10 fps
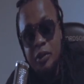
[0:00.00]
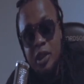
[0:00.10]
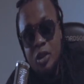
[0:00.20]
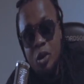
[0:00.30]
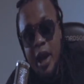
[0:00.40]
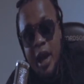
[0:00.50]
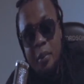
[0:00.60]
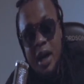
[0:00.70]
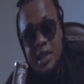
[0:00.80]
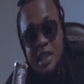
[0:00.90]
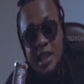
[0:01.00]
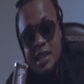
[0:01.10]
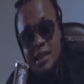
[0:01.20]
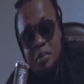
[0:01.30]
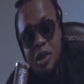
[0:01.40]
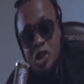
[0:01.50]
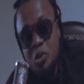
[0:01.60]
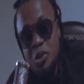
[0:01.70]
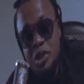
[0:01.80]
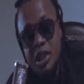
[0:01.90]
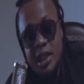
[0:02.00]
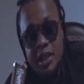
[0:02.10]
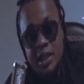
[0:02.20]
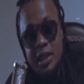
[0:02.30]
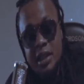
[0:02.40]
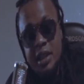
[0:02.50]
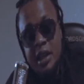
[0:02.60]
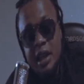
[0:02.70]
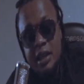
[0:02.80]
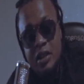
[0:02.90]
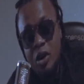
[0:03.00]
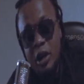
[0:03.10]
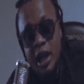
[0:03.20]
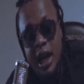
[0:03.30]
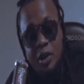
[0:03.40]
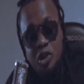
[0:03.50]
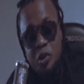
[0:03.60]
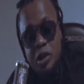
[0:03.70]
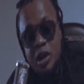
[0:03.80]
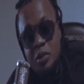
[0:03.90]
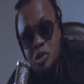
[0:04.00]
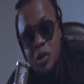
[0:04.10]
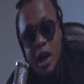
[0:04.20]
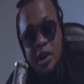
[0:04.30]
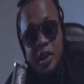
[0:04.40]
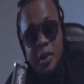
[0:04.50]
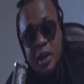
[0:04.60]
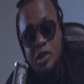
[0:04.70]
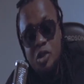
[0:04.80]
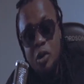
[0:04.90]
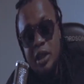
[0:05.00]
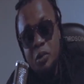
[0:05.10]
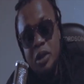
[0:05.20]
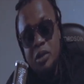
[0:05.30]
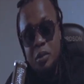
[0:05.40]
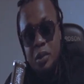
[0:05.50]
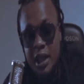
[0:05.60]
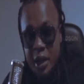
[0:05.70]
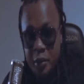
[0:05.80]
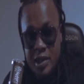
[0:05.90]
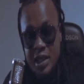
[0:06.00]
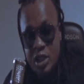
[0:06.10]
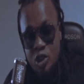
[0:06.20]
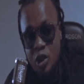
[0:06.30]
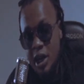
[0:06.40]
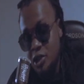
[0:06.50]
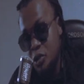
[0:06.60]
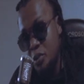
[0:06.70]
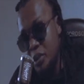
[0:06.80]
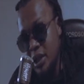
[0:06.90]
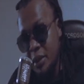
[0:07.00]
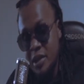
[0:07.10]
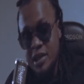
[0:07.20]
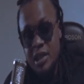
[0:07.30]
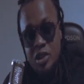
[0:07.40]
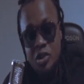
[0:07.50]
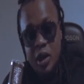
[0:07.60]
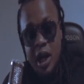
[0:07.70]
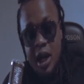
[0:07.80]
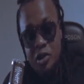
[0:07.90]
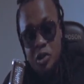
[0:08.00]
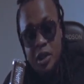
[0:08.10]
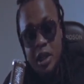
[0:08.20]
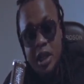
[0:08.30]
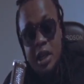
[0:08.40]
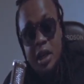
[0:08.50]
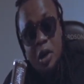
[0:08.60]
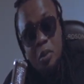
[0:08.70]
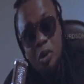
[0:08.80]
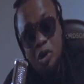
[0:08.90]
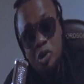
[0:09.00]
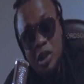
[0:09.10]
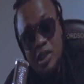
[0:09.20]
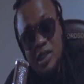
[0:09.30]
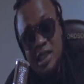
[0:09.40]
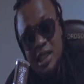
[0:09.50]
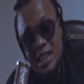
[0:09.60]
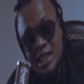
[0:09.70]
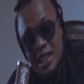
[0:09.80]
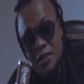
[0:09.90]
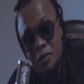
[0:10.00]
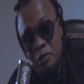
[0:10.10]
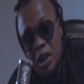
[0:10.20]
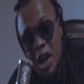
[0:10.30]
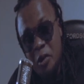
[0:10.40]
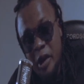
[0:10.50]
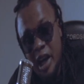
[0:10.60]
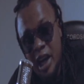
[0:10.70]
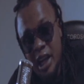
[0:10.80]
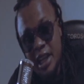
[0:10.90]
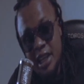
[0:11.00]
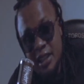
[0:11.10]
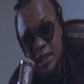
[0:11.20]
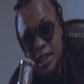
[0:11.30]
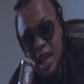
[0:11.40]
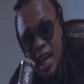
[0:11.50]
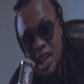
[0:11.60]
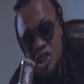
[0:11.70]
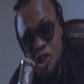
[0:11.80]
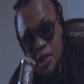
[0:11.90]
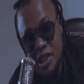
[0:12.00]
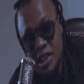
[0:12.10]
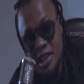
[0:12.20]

you know embassy is a mutual shit it's the other country you comes to agreements oh yeah we're going to build embassy in your country we'll build embassy in your country but you can see this is very clear the interest